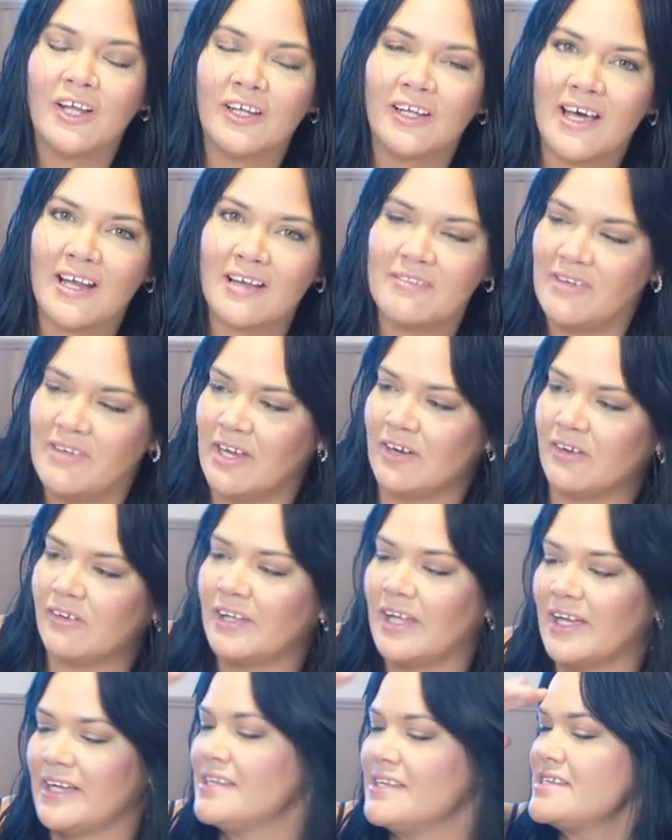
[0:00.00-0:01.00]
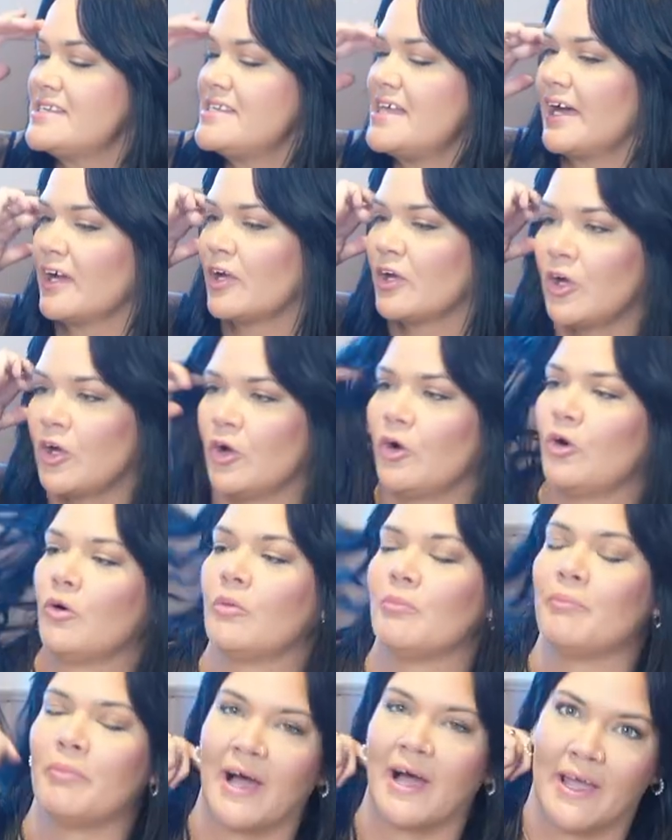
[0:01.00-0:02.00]
a lot of airlines that
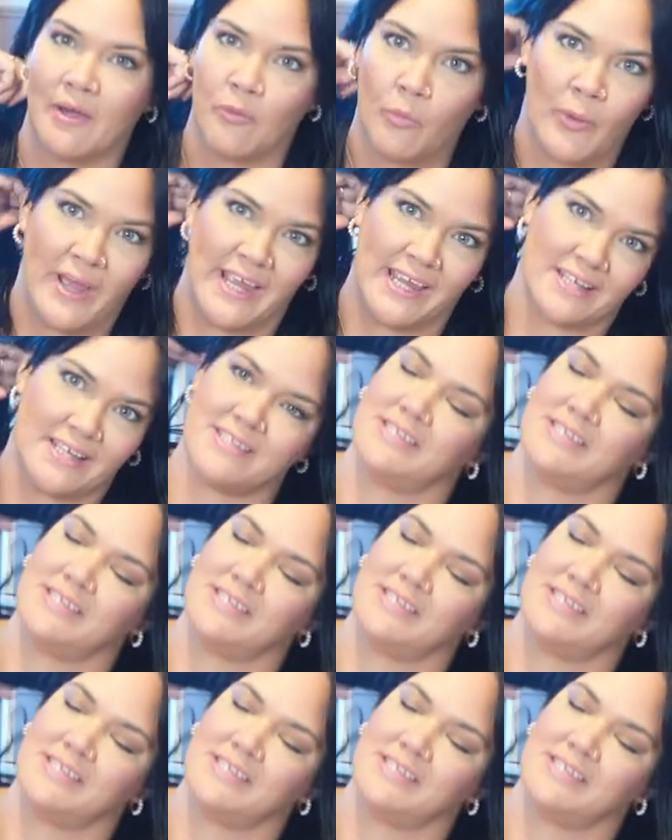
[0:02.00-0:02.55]
go by weight.